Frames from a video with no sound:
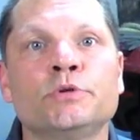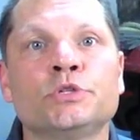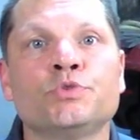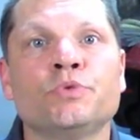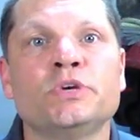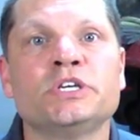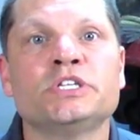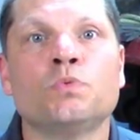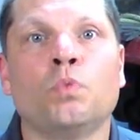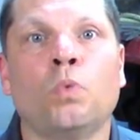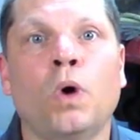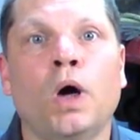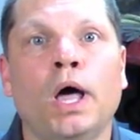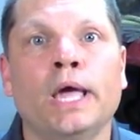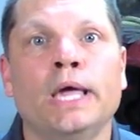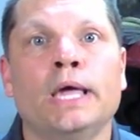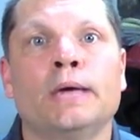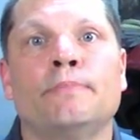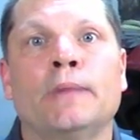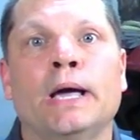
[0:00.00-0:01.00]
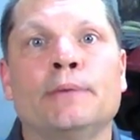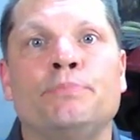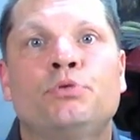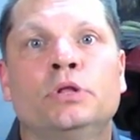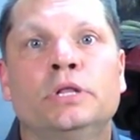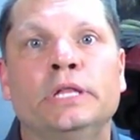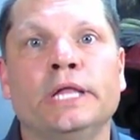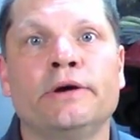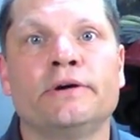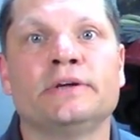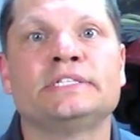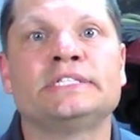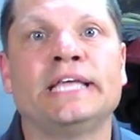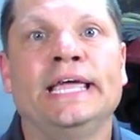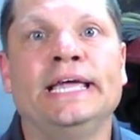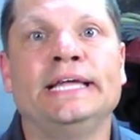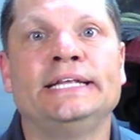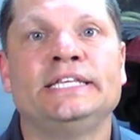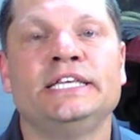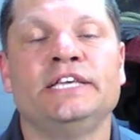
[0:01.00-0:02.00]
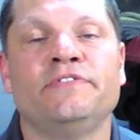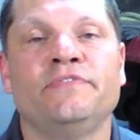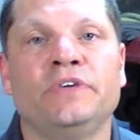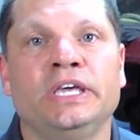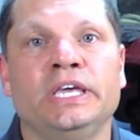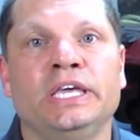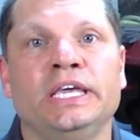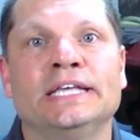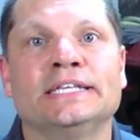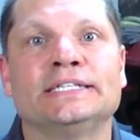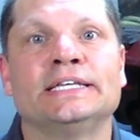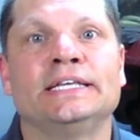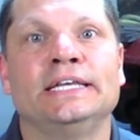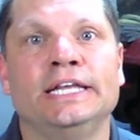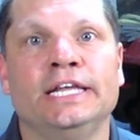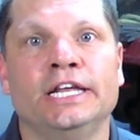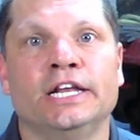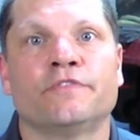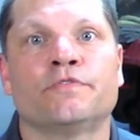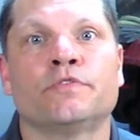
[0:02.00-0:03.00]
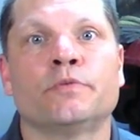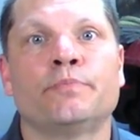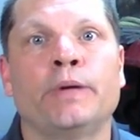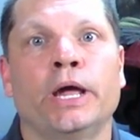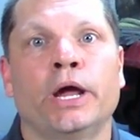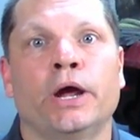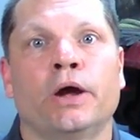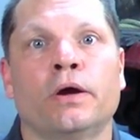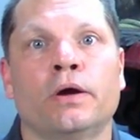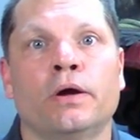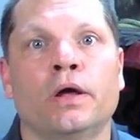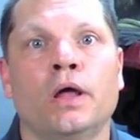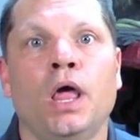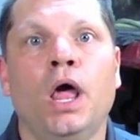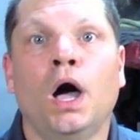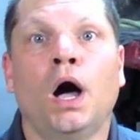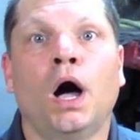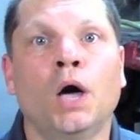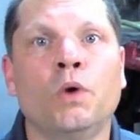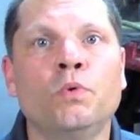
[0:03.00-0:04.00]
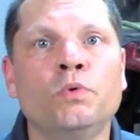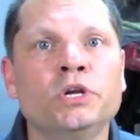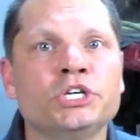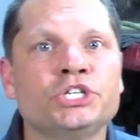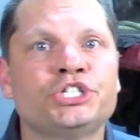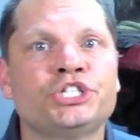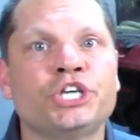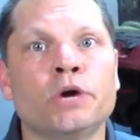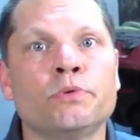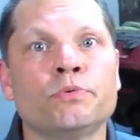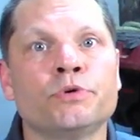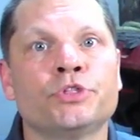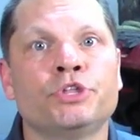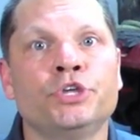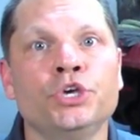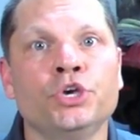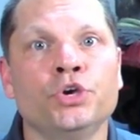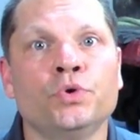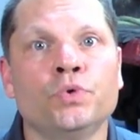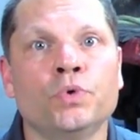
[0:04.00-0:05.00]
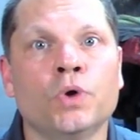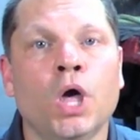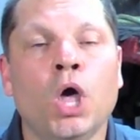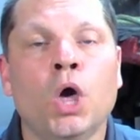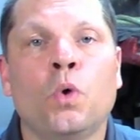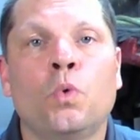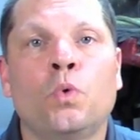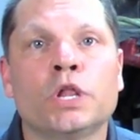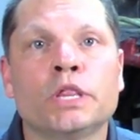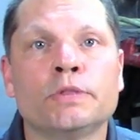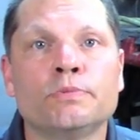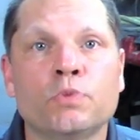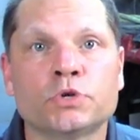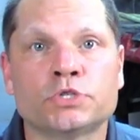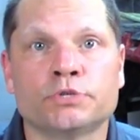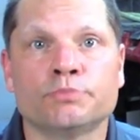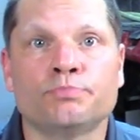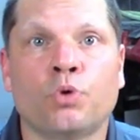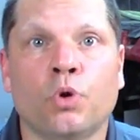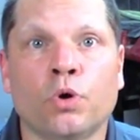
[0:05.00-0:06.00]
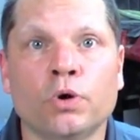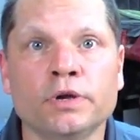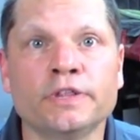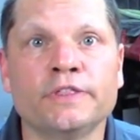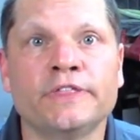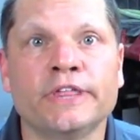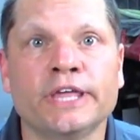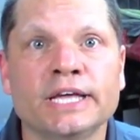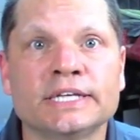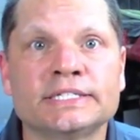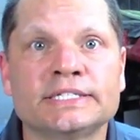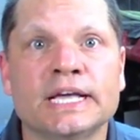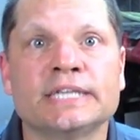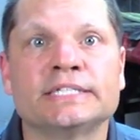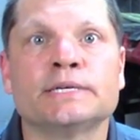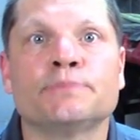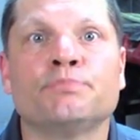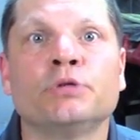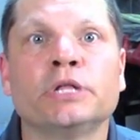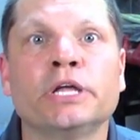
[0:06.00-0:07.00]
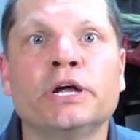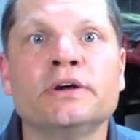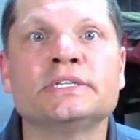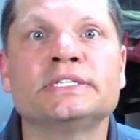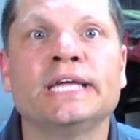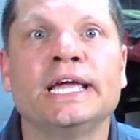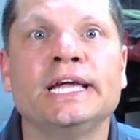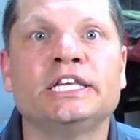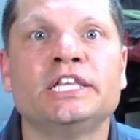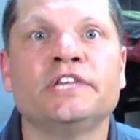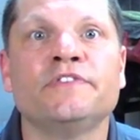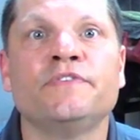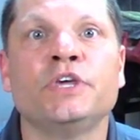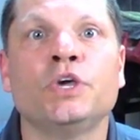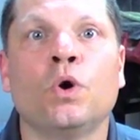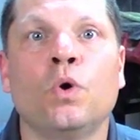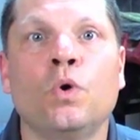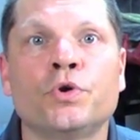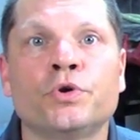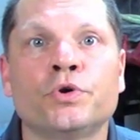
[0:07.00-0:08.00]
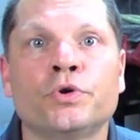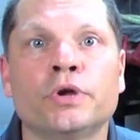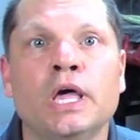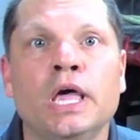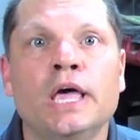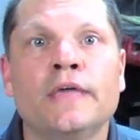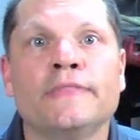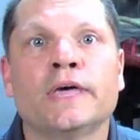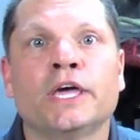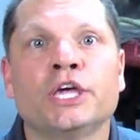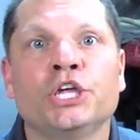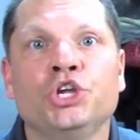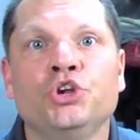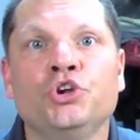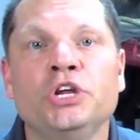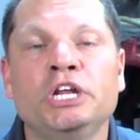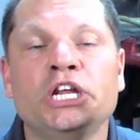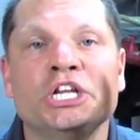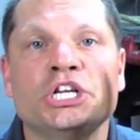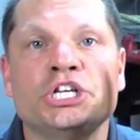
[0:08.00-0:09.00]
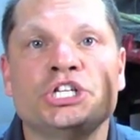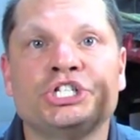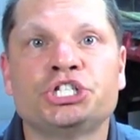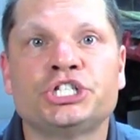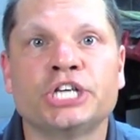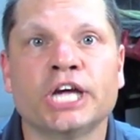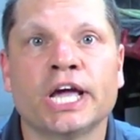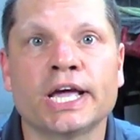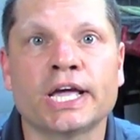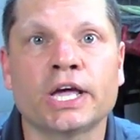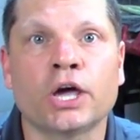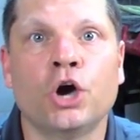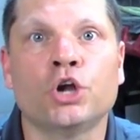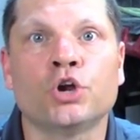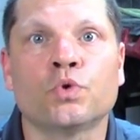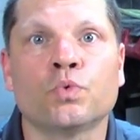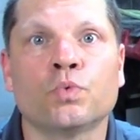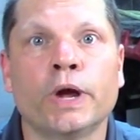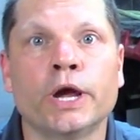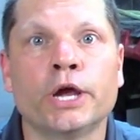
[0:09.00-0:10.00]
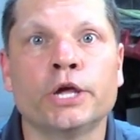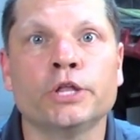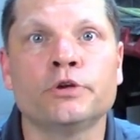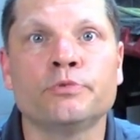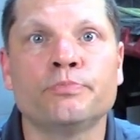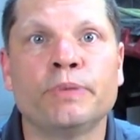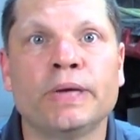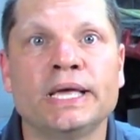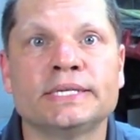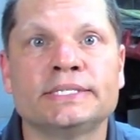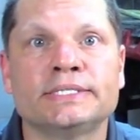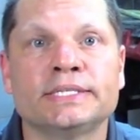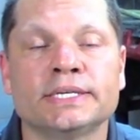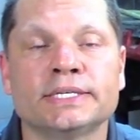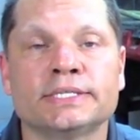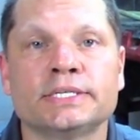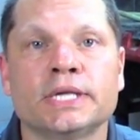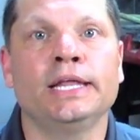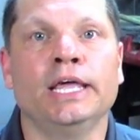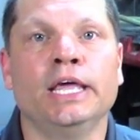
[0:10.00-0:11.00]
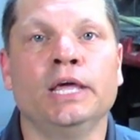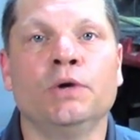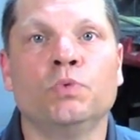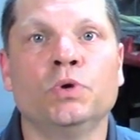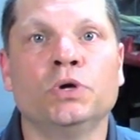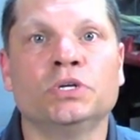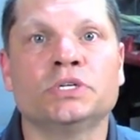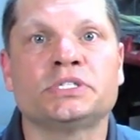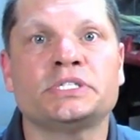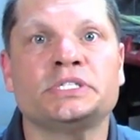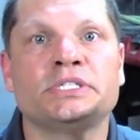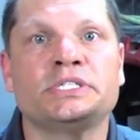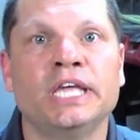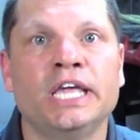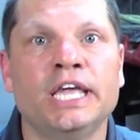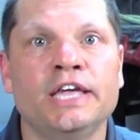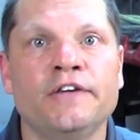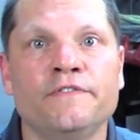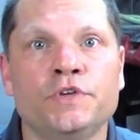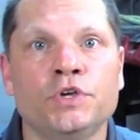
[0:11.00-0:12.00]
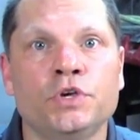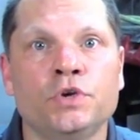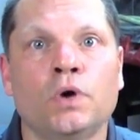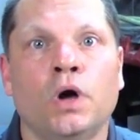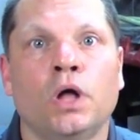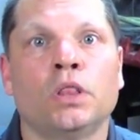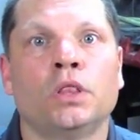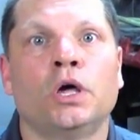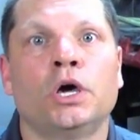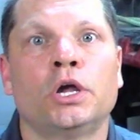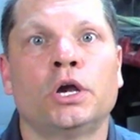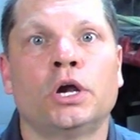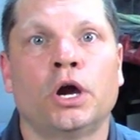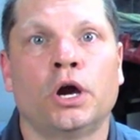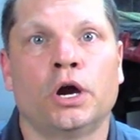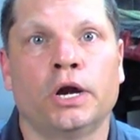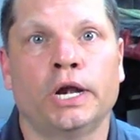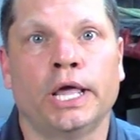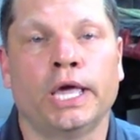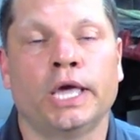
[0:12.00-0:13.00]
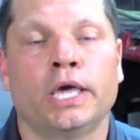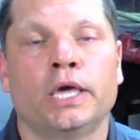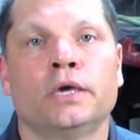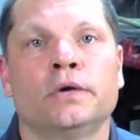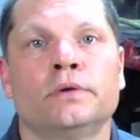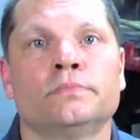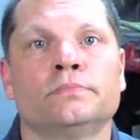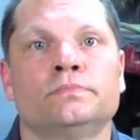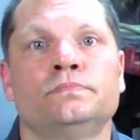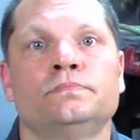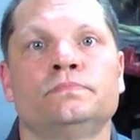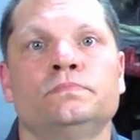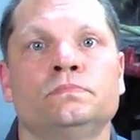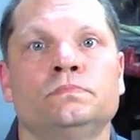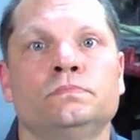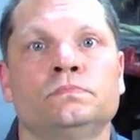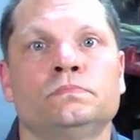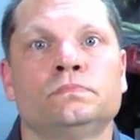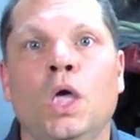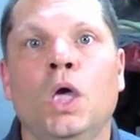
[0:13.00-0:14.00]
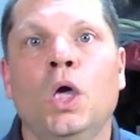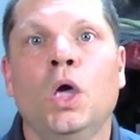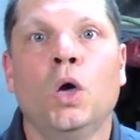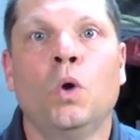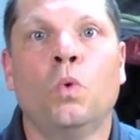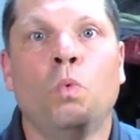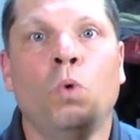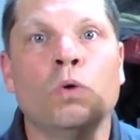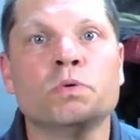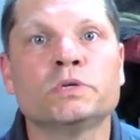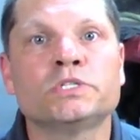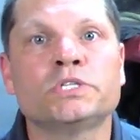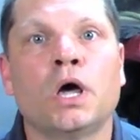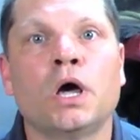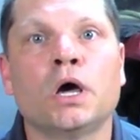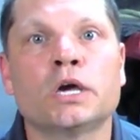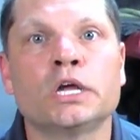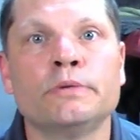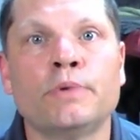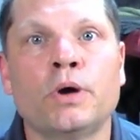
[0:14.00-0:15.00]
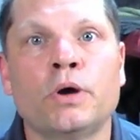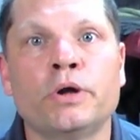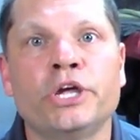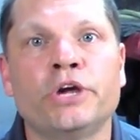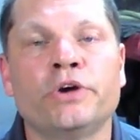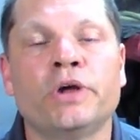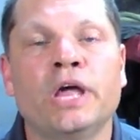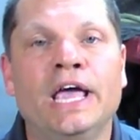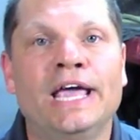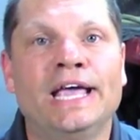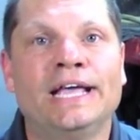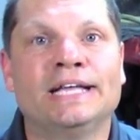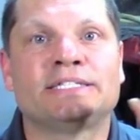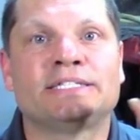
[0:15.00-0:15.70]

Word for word: the reason why my Polaris A T V is in need of repair. I want to share with you one of the most important things as a Polaris A T V owner that you need to check on a regular basis. It will save you a lot of heartache. What we're talking about here is